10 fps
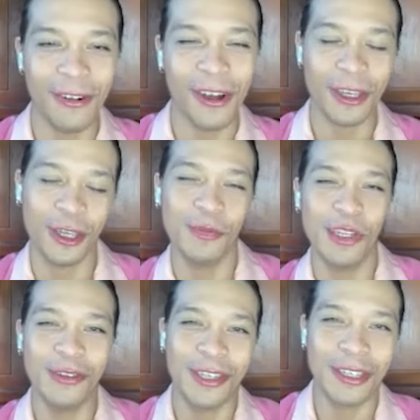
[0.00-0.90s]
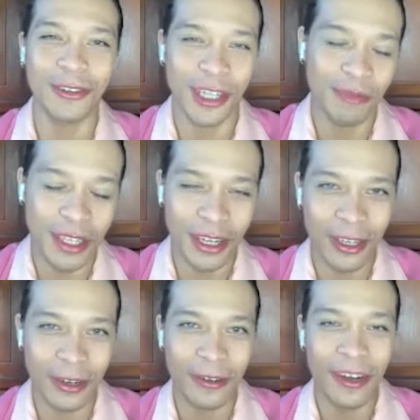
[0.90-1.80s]
We're all human using social media,
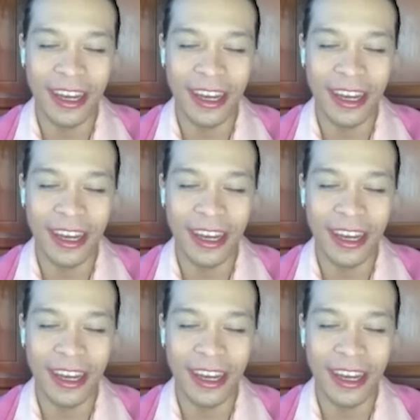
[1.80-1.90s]
so